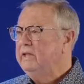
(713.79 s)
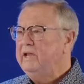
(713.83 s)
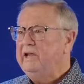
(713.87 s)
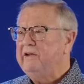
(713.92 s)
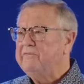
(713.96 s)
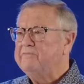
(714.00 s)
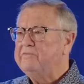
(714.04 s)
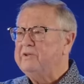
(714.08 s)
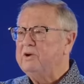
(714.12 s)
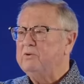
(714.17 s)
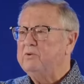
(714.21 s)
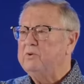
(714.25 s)

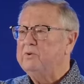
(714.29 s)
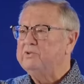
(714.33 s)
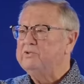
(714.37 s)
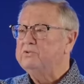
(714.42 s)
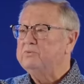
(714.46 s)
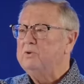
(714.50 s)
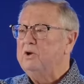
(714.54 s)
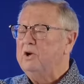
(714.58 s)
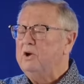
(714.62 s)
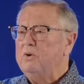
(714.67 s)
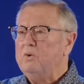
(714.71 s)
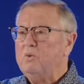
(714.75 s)
If there
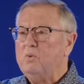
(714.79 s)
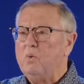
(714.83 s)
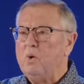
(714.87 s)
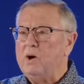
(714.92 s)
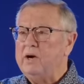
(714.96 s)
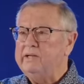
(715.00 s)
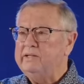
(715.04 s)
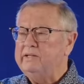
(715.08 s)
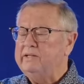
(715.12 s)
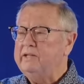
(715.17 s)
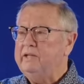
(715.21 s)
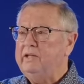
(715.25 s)
was
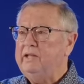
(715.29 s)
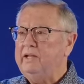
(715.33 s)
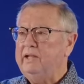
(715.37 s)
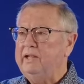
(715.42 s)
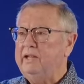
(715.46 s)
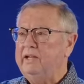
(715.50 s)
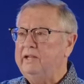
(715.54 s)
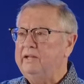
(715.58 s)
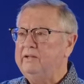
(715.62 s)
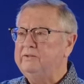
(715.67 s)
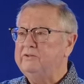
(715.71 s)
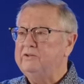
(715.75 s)
one
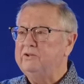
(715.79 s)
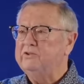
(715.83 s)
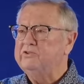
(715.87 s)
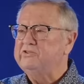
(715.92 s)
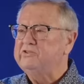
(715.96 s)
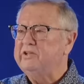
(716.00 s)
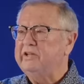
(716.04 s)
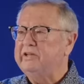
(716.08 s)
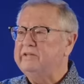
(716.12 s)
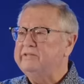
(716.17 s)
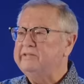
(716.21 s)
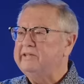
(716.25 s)
key to
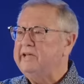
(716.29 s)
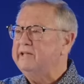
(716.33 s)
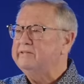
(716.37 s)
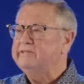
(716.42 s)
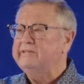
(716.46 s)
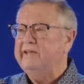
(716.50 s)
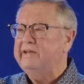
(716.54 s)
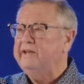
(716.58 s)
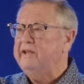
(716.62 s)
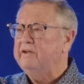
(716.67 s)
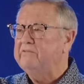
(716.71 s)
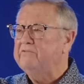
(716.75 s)

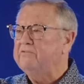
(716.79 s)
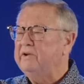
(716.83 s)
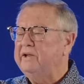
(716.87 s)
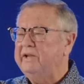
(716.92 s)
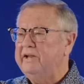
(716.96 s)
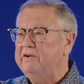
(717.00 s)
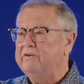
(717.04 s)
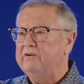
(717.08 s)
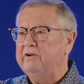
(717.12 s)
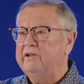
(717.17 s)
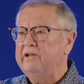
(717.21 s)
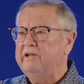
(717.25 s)
success in
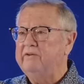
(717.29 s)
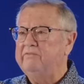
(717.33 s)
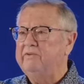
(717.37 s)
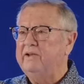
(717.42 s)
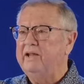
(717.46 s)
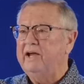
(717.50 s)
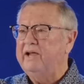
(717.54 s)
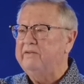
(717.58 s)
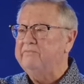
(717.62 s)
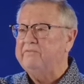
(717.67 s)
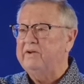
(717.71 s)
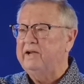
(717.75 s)
every area of
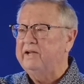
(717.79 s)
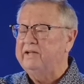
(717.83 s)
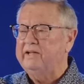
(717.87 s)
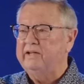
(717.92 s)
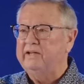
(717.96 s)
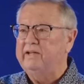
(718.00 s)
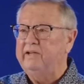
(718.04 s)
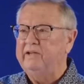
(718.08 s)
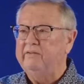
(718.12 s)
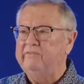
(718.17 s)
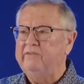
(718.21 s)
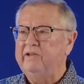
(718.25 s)
life I
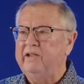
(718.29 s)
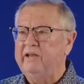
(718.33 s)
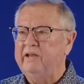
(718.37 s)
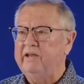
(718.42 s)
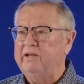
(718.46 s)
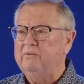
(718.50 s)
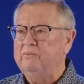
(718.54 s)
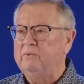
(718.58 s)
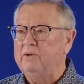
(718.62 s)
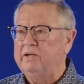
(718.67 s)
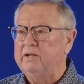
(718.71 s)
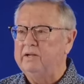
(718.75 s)
could give to
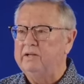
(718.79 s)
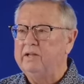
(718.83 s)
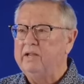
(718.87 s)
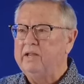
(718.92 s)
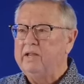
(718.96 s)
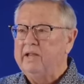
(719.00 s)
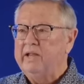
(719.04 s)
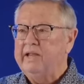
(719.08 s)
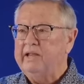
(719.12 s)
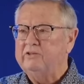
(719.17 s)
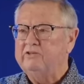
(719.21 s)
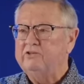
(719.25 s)
anyone,
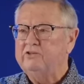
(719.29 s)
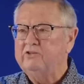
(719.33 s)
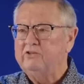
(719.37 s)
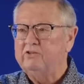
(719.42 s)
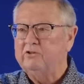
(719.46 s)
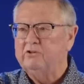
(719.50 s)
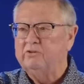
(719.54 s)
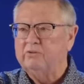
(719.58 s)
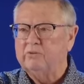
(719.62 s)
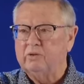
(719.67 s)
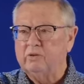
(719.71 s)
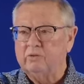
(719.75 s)
it's
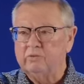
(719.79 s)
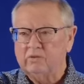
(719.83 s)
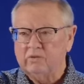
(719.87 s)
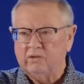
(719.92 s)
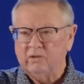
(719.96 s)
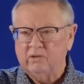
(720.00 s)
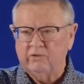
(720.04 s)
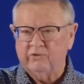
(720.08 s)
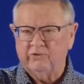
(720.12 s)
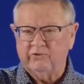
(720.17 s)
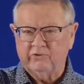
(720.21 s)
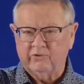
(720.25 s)
to grow
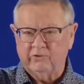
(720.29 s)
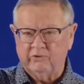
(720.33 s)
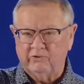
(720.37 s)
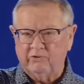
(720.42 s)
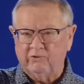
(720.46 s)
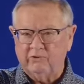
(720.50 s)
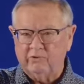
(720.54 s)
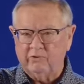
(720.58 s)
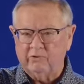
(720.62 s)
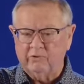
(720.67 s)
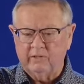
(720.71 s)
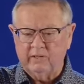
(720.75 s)
closer
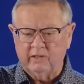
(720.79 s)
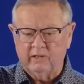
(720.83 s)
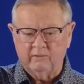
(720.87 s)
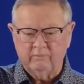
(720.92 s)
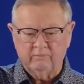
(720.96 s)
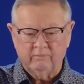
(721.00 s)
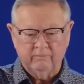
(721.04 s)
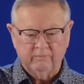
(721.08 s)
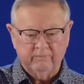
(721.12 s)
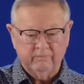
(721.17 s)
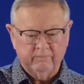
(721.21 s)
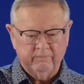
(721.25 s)
to
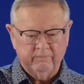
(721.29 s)
Him.